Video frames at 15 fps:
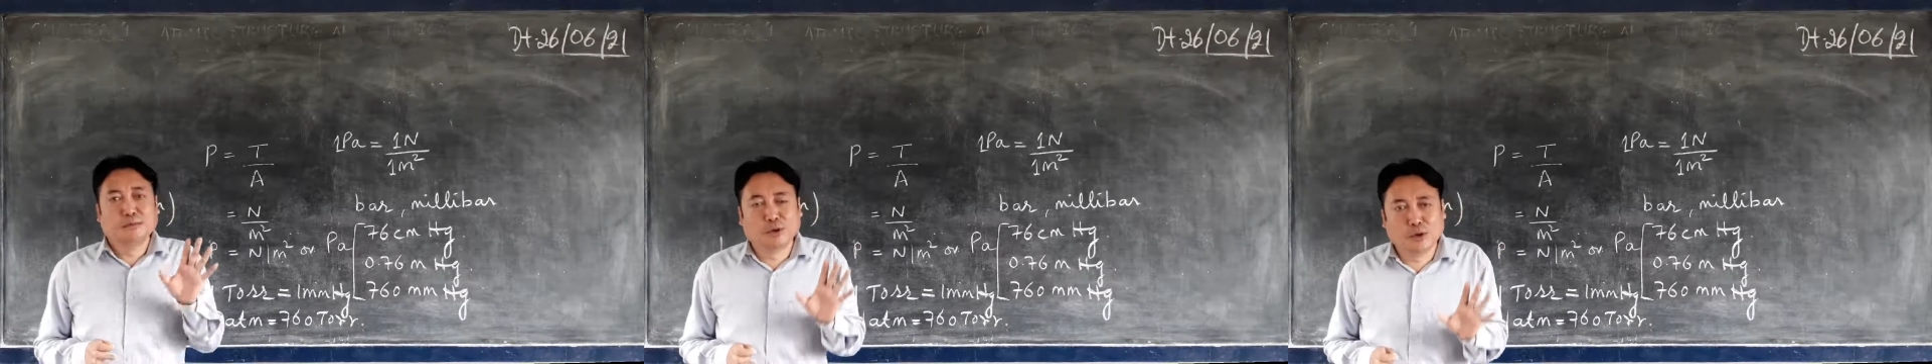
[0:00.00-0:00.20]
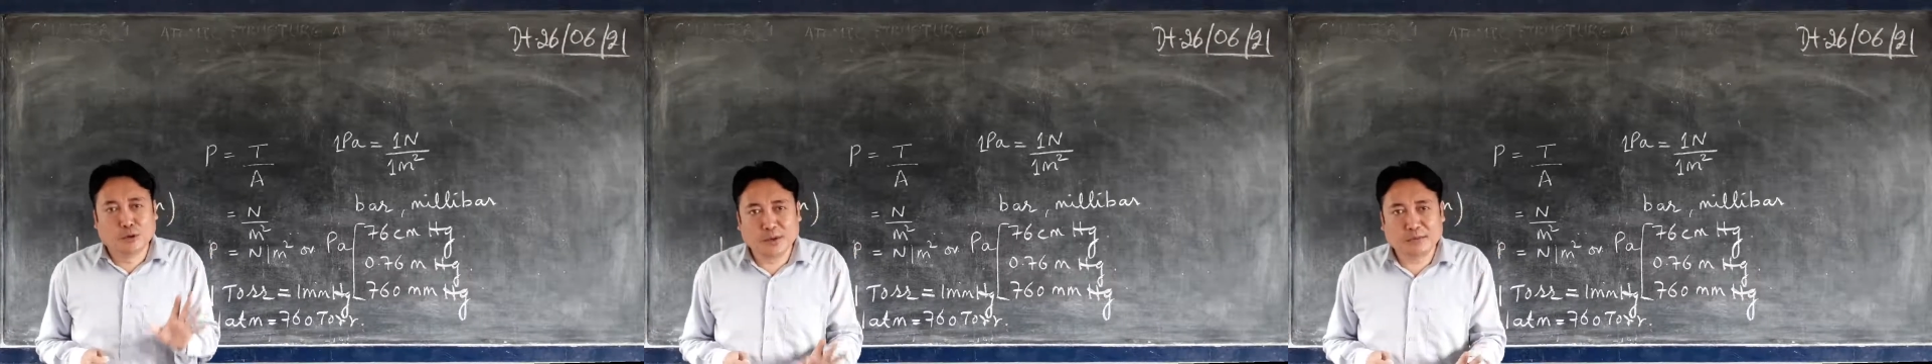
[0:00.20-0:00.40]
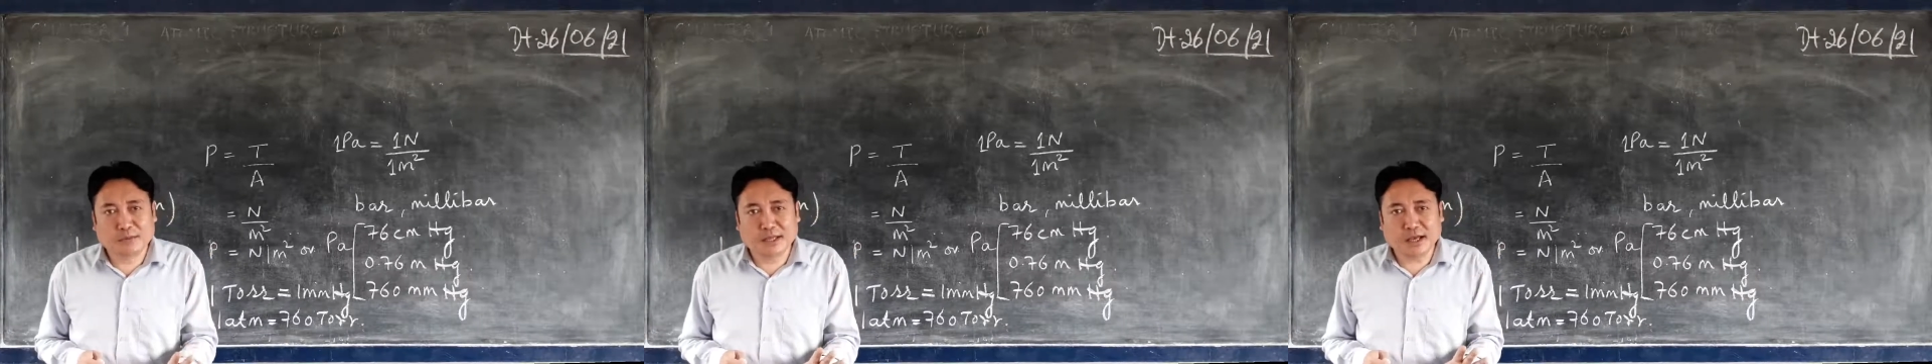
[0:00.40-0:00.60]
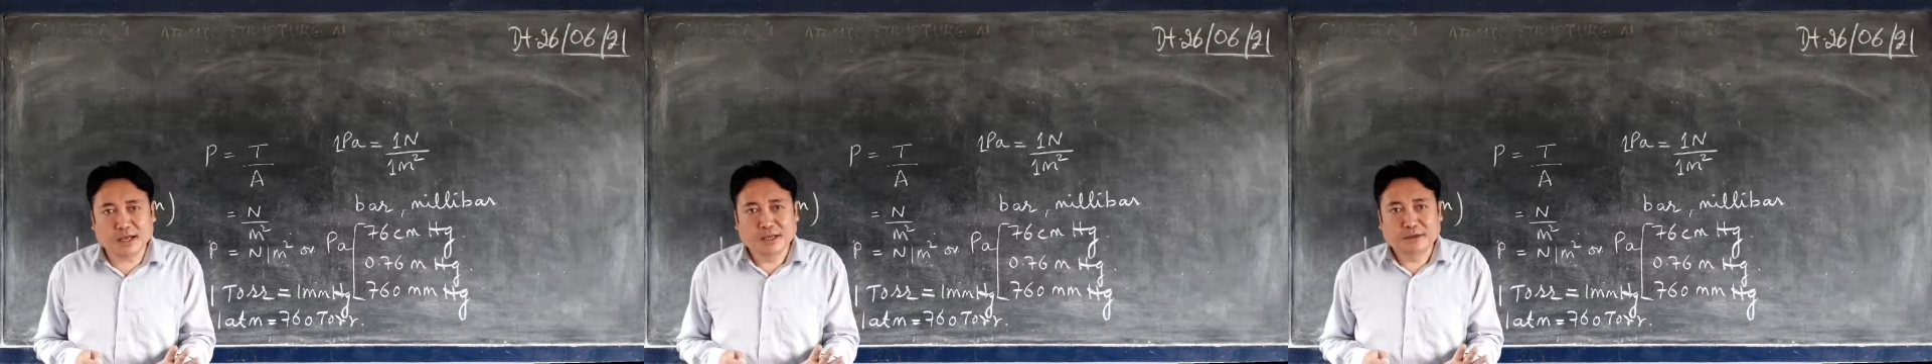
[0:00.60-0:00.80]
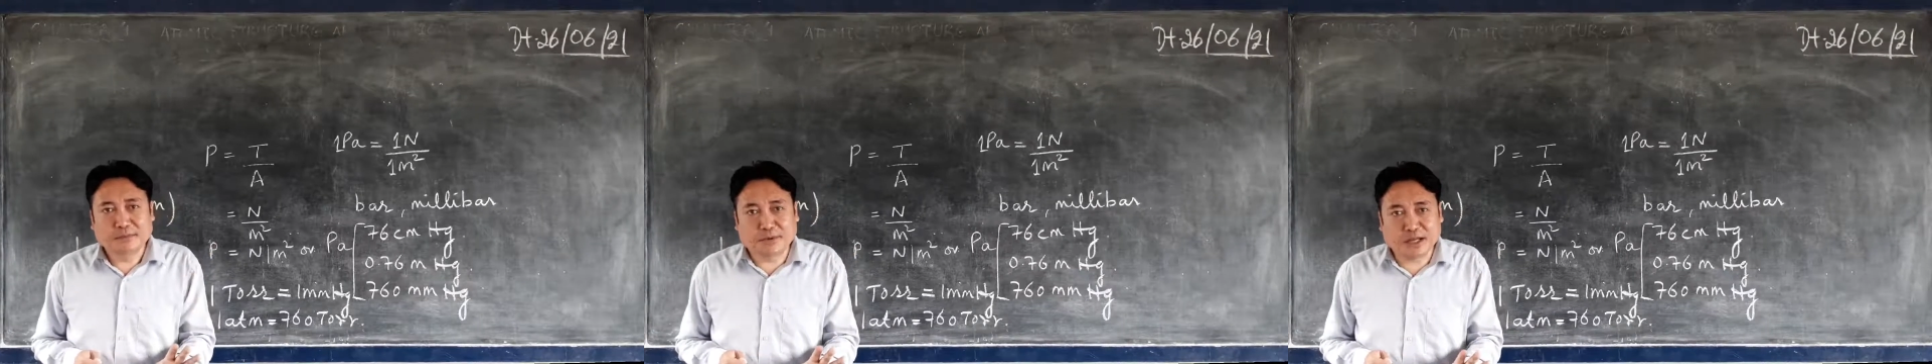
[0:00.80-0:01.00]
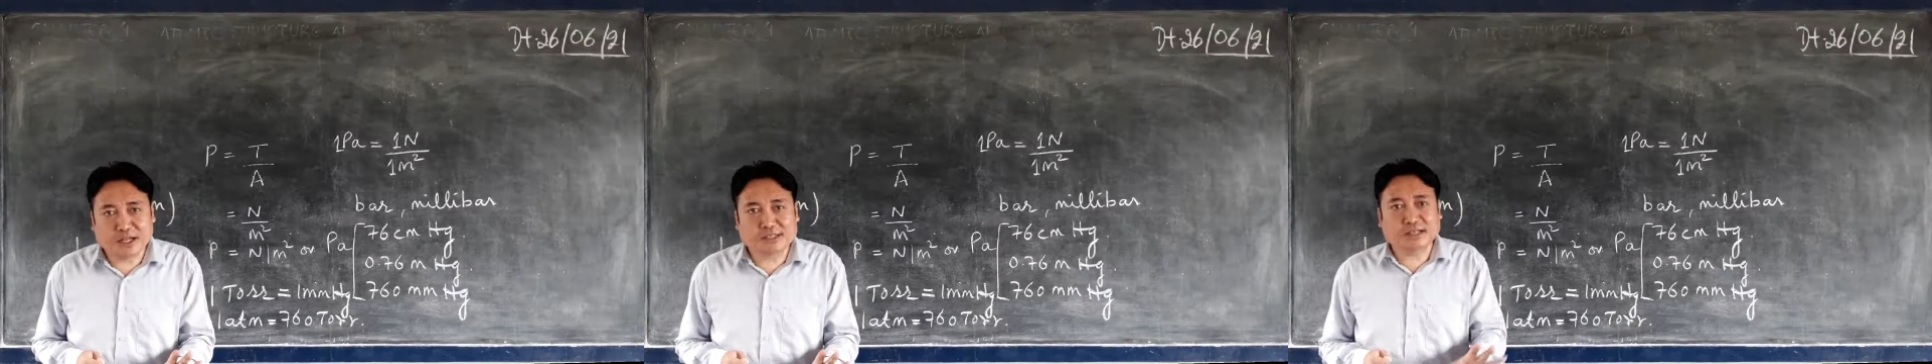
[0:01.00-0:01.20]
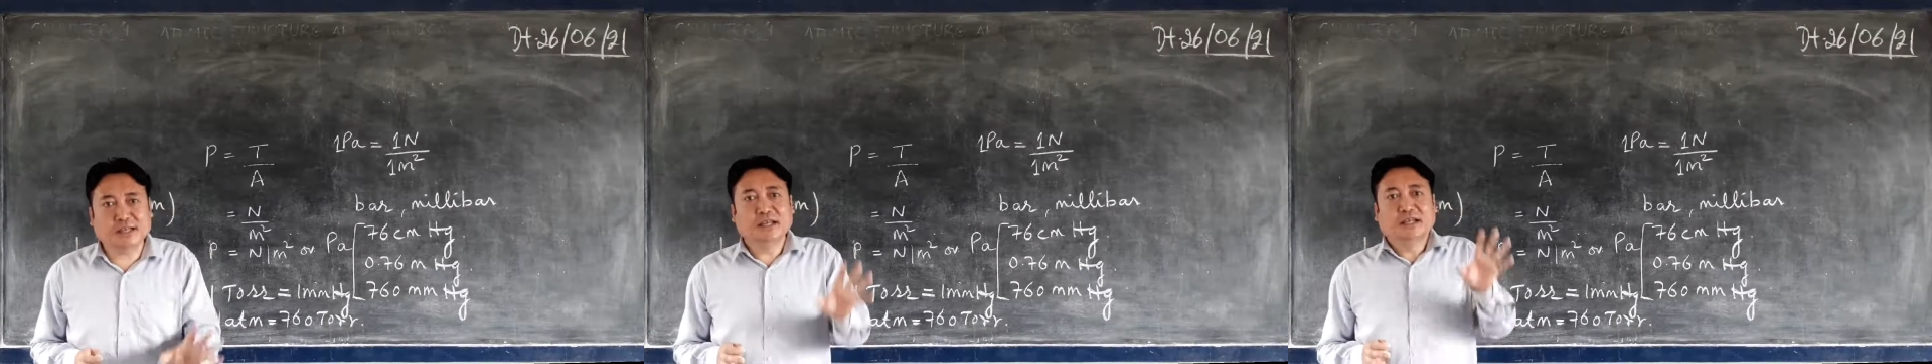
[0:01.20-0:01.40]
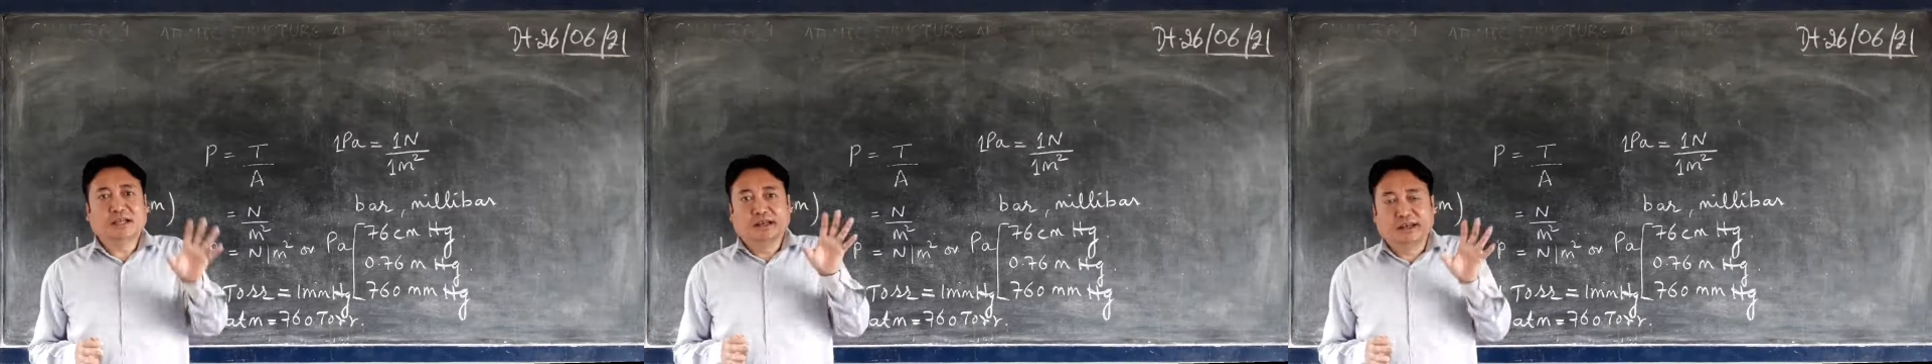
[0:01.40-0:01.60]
more will be the pressure.